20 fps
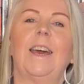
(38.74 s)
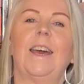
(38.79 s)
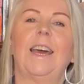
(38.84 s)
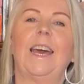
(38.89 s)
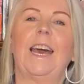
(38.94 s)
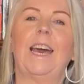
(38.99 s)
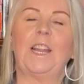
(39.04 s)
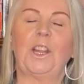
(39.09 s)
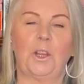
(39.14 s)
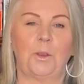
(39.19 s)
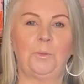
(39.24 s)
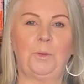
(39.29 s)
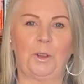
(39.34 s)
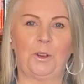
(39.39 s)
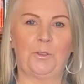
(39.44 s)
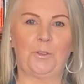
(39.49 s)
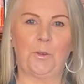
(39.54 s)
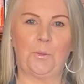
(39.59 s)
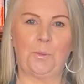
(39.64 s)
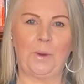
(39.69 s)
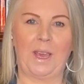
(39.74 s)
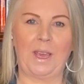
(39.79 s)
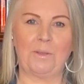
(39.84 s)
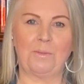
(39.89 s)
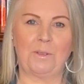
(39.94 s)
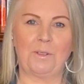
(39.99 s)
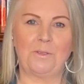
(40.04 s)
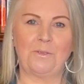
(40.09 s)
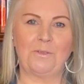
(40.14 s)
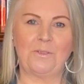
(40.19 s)
Hello, beautiful
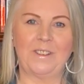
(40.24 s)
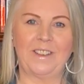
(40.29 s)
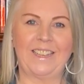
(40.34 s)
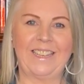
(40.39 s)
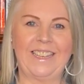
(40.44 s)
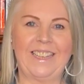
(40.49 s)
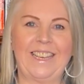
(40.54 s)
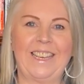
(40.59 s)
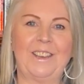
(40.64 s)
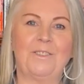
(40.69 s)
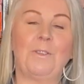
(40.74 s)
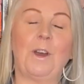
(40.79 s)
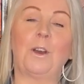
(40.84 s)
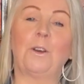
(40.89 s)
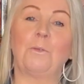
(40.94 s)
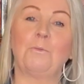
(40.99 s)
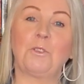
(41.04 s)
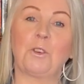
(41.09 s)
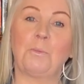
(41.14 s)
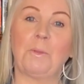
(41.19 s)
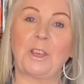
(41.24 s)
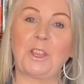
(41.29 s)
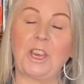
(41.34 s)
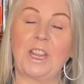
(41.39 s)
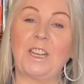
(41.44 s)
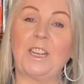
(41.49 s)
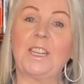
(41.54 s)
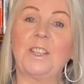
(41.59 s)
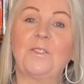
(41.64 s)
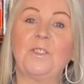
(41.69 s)
people. Welcome to my
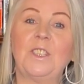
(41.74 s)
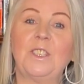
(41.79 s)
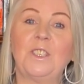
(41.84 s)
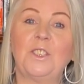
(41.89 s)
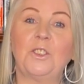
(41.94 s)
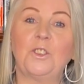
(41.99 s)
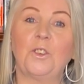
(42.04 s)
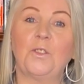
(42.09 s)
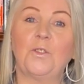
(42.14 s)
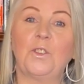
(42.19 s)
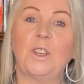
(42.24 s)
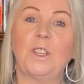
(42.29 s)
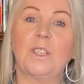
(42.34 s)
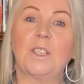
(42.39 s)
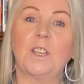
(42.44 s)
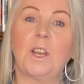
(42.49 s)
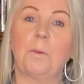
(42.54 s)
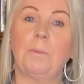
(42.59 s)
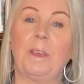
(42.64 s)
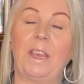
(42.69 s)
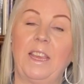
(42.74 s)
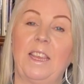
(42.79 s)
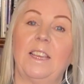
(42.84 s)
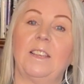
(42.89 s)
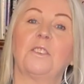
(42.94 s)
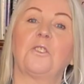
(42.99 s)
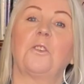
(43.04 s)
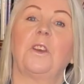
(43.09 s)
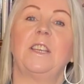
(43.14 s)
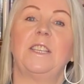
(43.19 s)
channel. If this is your first time here,
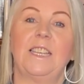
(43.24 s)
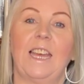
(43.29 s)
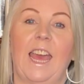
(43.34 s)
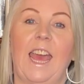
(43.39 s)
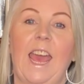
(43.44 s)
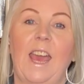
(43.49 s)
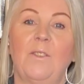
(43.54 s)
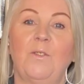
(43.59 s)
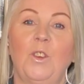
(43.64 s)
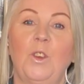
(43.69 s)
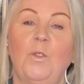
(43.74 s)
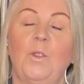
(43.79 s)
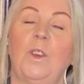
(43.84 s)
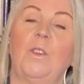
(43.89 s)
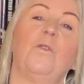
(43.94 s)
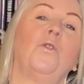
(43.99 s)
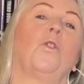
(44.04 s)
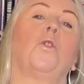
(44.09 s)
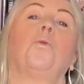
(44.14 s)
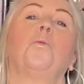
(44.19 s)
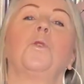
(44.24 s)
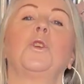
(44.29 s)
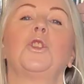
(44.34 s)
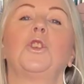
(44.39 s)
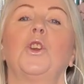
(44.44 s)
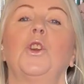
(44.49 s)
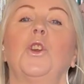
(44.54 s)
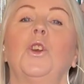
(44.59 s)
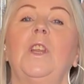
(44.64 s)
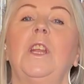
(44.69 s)
it's great to have you. If you're
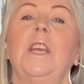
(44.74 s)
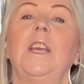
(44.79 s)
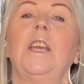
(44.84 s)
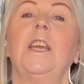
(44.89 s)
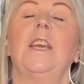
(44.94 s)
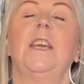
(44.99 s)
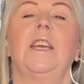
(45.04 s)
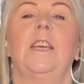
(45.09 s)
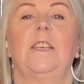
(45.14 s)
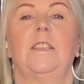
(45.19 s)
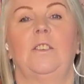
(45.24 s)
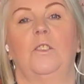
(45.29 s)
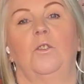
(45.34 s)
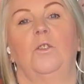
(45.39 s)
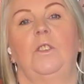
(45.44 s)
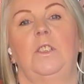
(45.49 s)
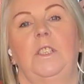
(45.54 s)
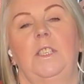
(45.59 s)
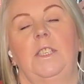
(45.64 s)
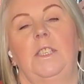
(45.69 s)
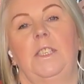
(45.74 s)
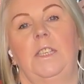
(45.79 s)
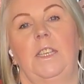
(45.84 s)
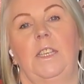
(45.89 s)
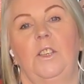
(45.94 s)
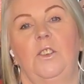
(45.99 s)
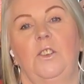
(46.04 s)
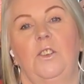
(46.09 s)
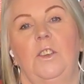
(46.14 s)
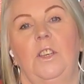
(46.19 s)
returning, it's good to see
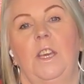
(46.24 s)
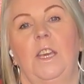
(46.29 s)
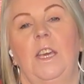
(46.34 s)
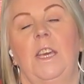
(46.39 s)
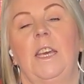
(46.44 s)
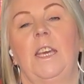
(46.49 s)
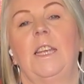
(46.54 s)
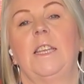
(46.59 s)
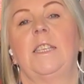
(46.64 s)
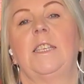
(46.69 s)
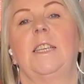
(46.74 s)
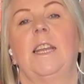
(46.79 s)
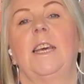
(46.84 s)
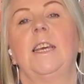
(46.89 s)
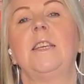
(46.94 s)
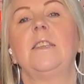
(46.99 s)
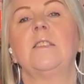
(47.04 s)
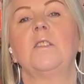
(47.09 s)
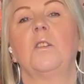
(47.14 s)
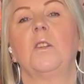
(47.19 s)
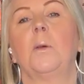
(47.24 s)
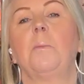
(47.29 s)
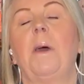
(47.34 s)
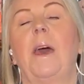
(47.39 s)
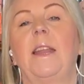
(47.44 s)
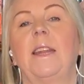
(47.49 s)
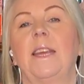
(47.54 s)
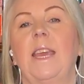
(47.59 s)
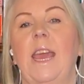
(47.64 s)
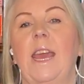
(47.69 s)
you. Today is all
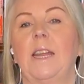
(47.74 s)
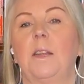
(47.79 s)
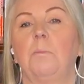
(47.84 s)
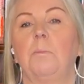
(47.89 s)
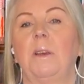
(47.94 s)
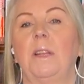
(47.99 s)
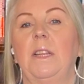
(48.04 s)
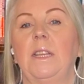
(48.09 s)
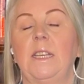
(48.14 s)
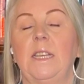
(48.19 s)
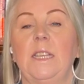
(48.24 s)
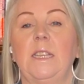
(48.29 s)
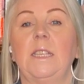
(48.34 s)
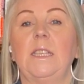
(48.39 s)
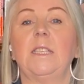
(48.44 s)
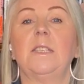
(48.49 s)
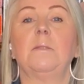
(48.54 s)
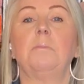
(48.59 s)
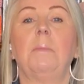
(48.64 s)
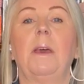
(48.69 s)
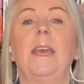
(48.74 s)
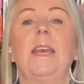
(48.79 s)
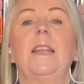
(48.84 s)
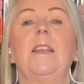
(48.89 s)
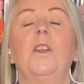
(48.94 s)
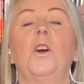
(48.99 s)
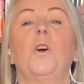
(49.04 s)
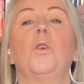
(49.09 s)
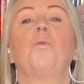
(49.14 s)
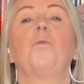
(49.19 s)
about accountability. This may
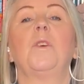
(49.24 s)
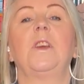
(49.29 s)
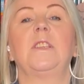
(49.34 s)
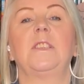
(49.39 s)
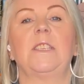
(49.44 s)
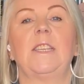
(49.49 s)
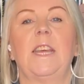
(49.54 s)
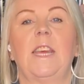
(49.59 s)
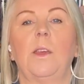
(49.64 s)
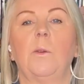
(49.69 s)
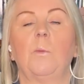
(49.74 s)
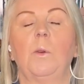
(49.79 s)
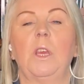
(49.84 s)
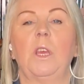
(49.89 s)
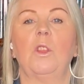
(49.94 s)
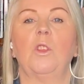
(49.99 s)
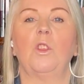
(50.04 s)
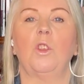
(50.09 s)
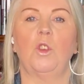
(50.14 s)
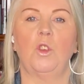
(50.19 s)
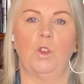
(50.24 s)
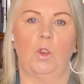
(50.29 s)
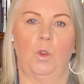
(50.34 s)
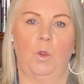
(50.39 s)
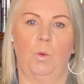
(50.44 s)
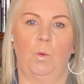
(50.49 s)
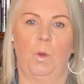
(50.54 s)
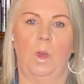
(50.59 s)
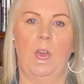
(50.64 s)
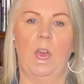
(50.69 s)
not resonate with
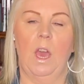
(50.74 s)
you.